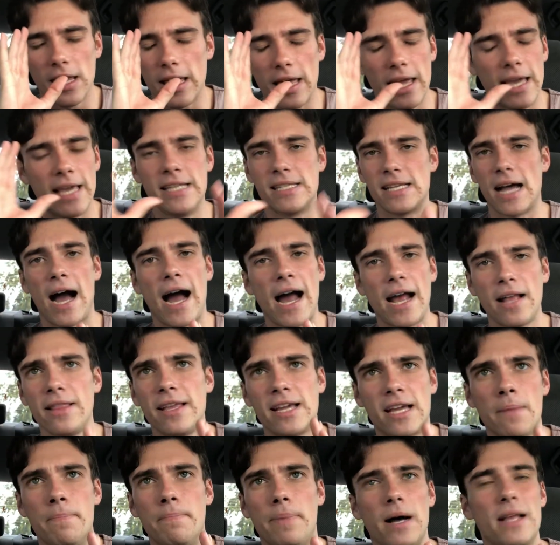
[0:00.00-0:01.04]
That's a
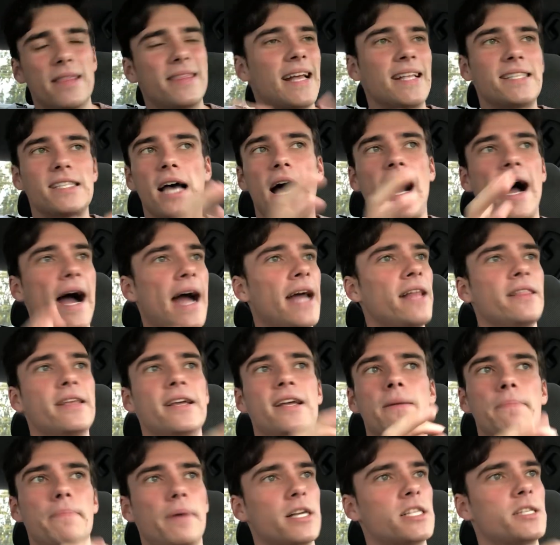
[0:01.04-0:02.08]
highly
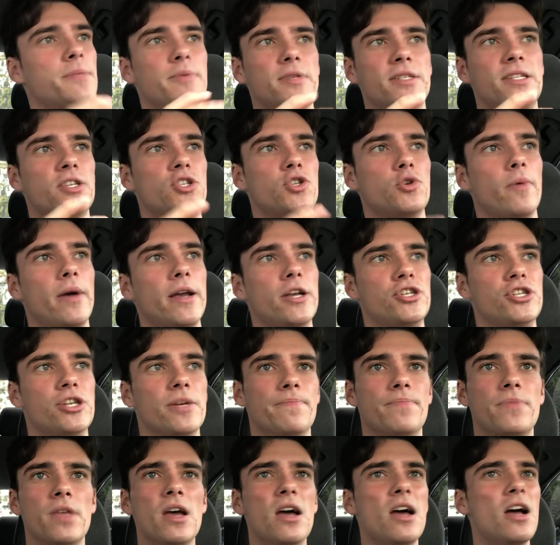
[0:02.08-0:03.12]
combustible
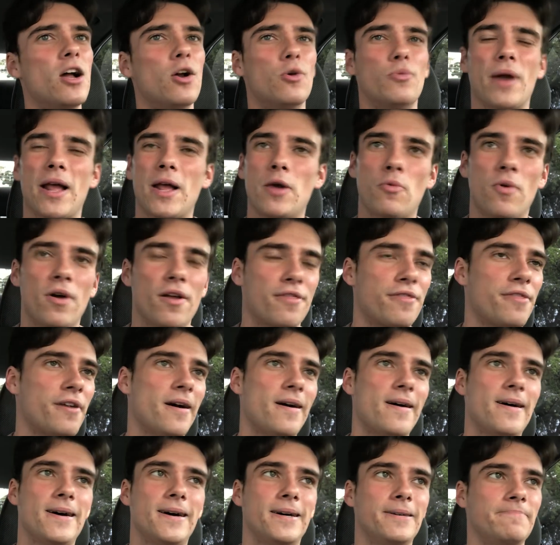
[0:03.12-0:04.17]
situation, right, with
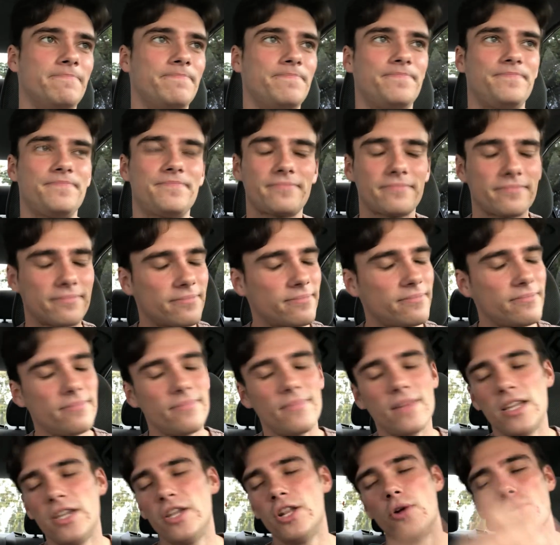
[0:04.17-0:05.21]
hiring
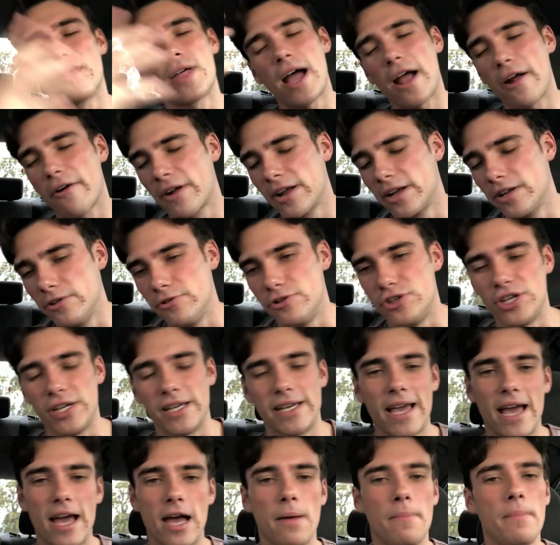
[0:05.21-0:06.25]
a new
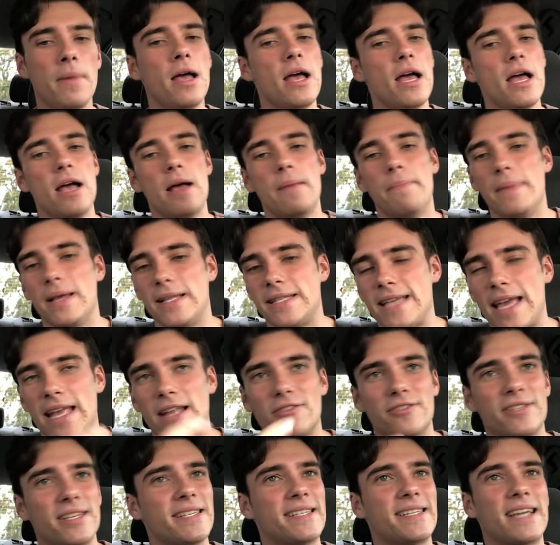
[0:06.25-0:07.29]
GM.
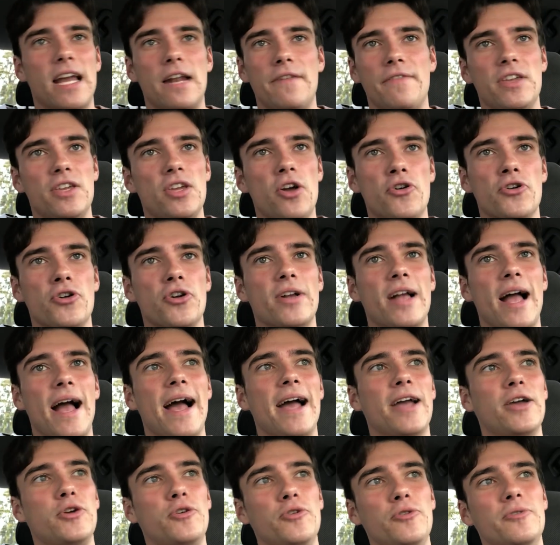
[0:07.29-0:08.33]
McDaniels is kind of a younger guy